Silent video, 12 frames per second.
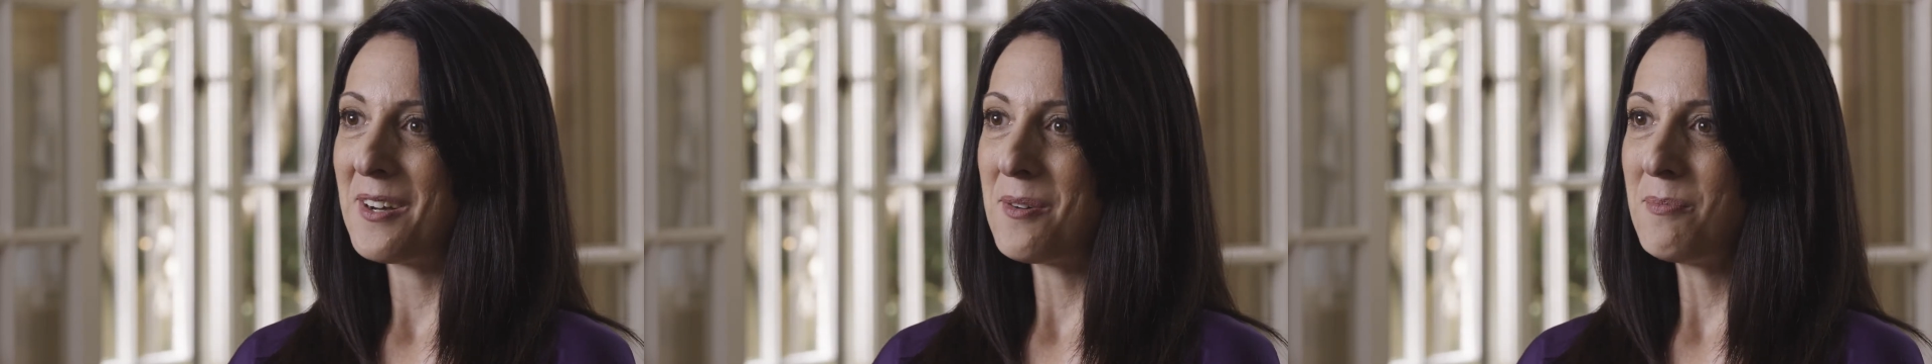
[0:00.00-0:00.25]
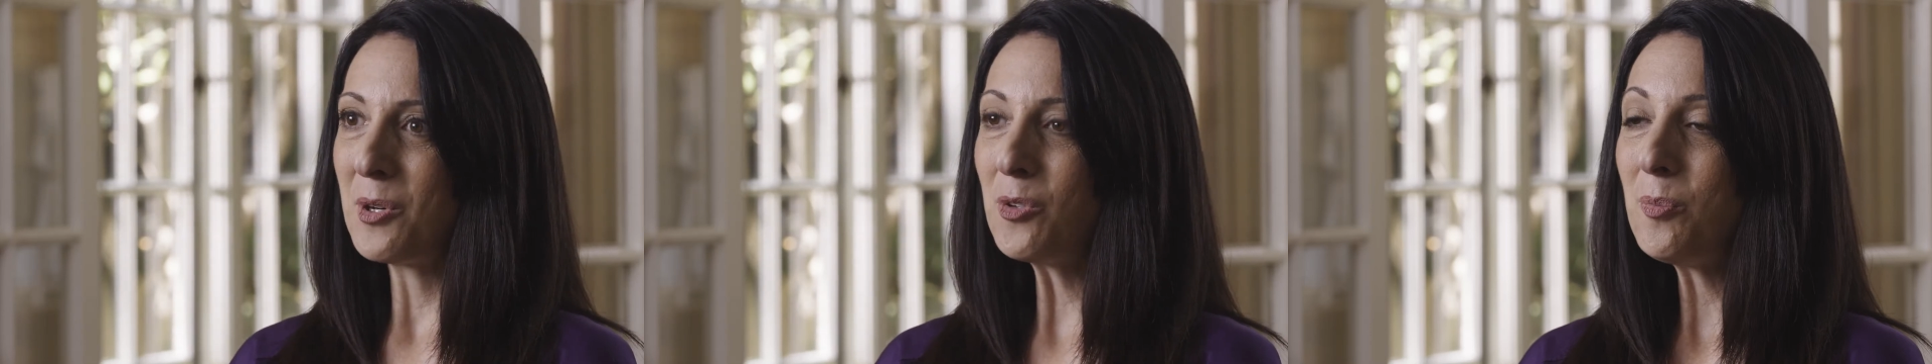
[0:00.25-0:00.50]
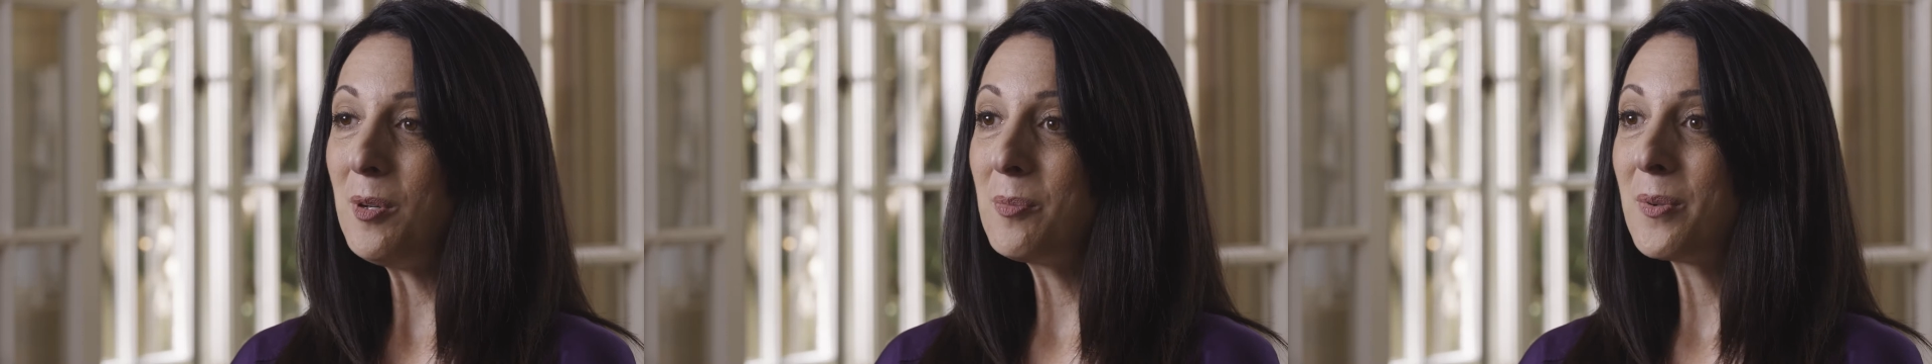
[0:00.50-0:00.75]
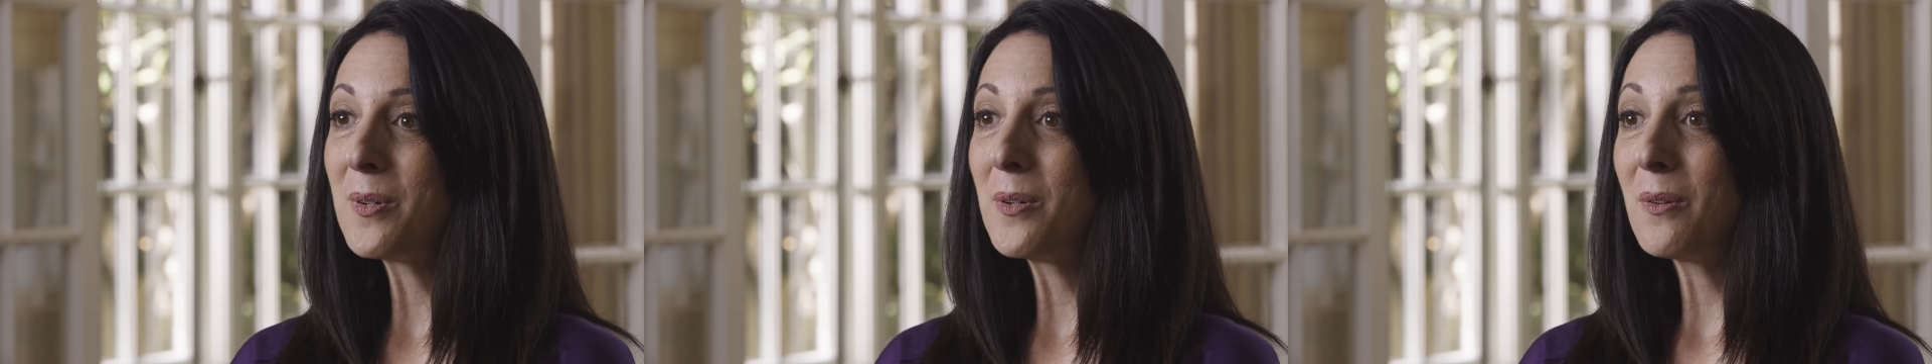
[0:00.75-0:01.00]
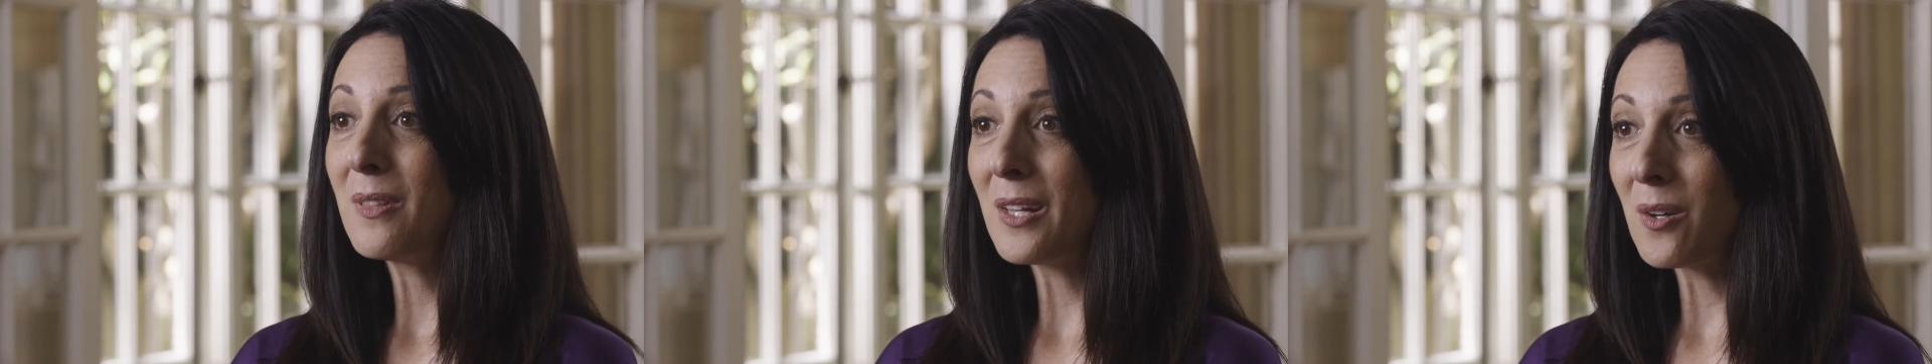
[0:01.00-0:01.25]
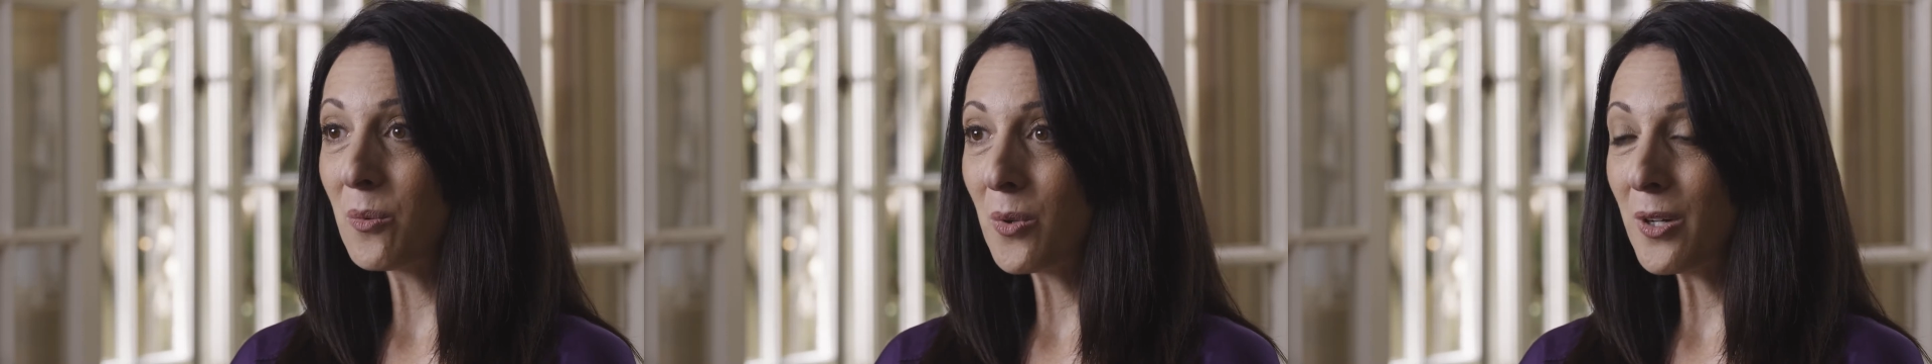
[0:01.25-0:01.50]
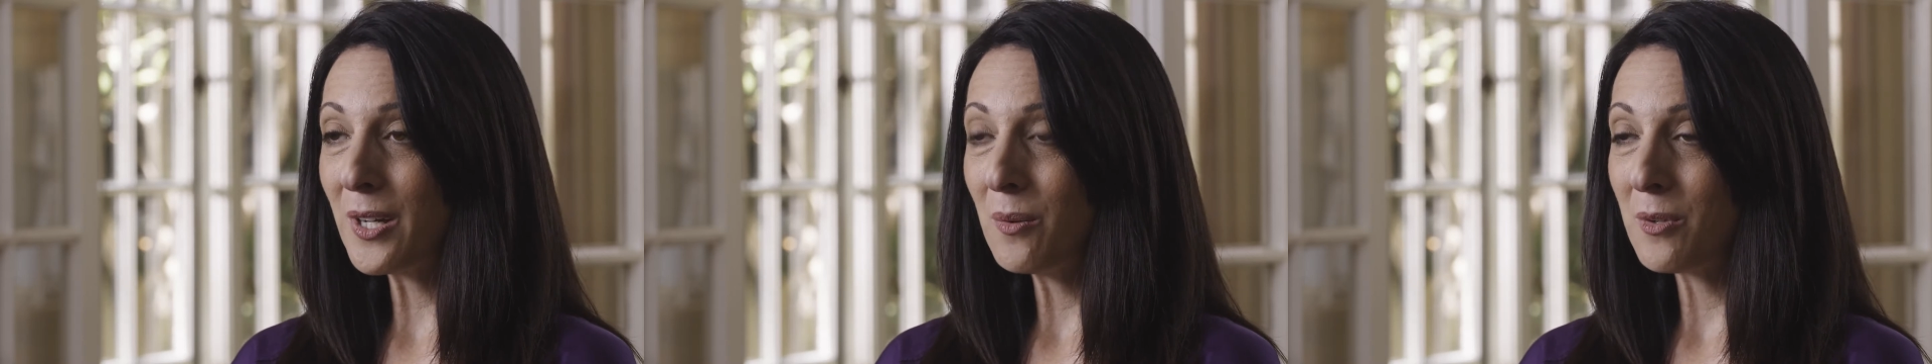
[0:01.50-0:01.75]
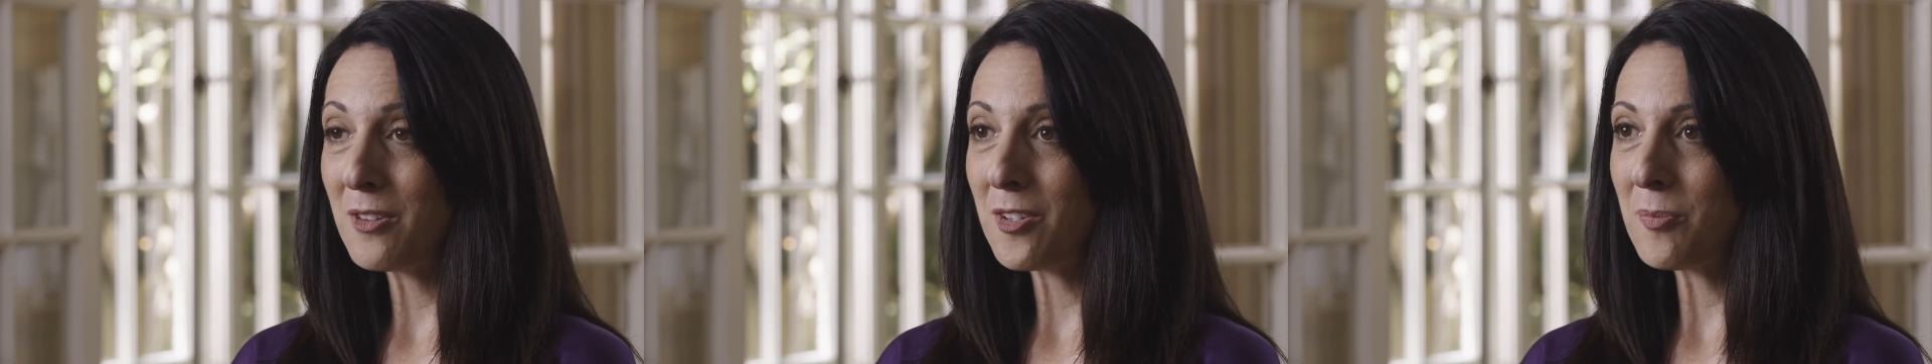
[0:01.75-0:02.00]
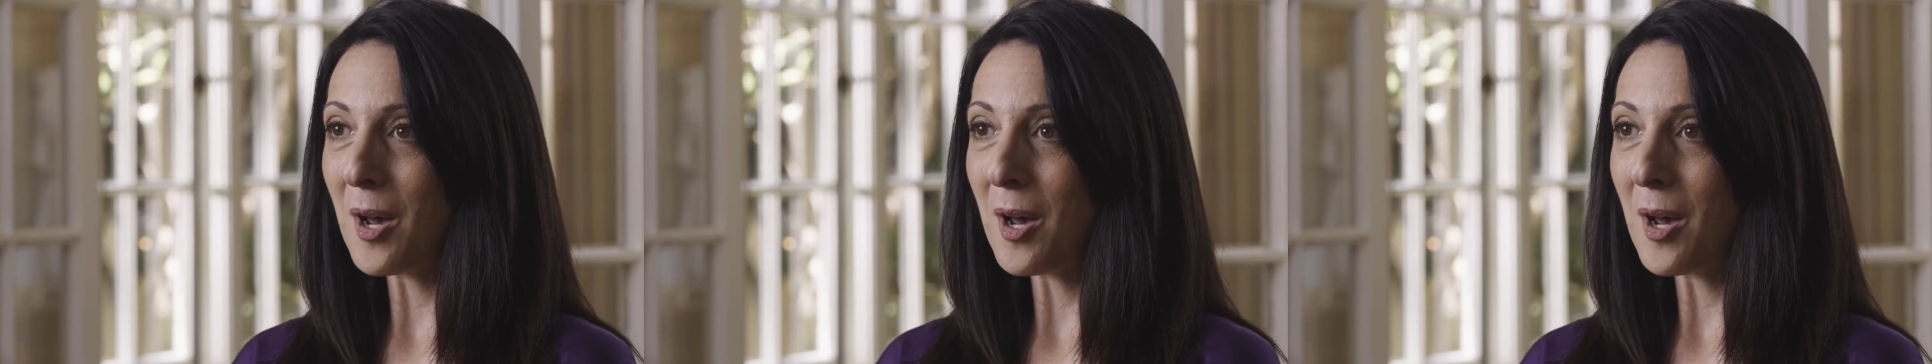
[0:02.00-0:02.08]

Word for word: most people that are working with this